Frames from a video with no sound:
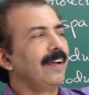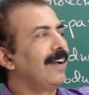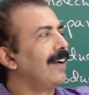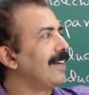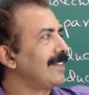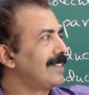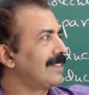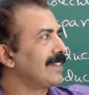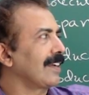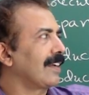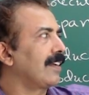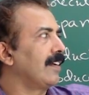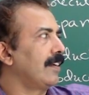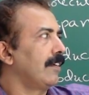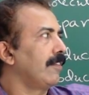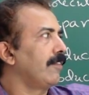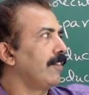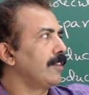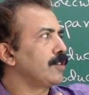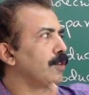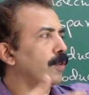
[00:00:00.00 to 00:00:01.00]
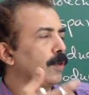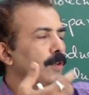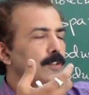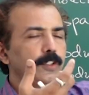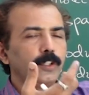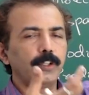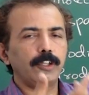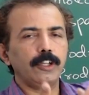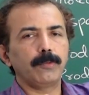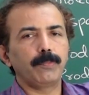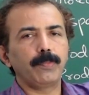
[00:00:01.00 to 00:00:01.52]
a sucker which grows
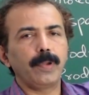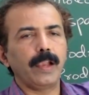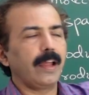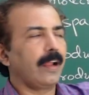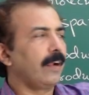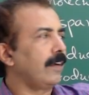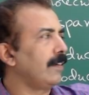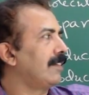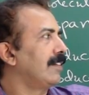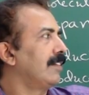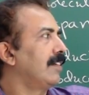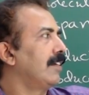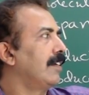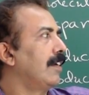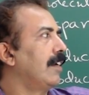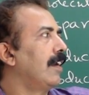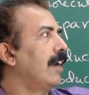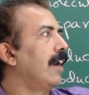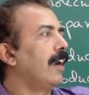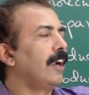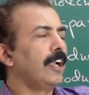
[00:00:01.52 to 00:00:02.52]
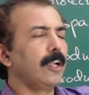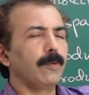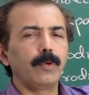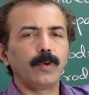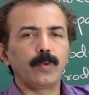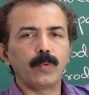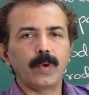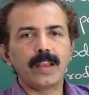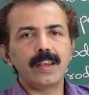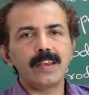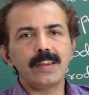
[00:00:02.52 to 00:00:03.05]
into a plant, hardly
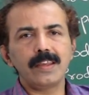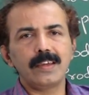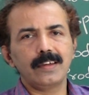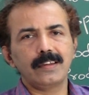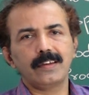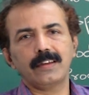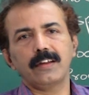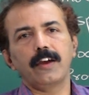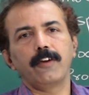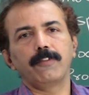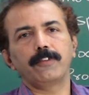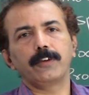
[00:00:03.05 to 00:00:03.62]
about 1 year.